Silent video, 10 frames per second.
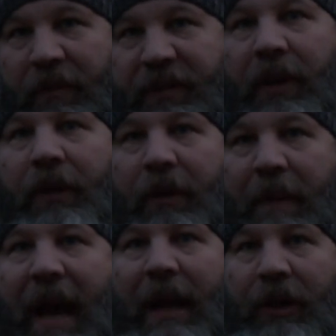cylinder
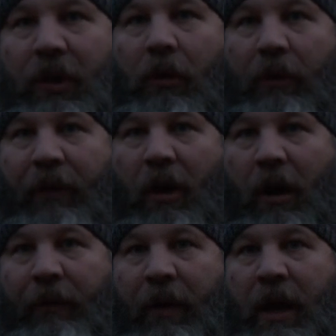back into a
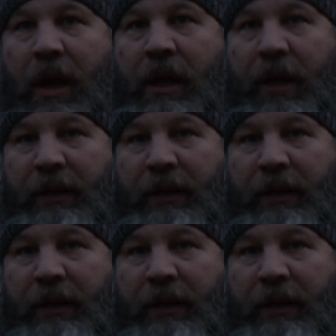revolver. You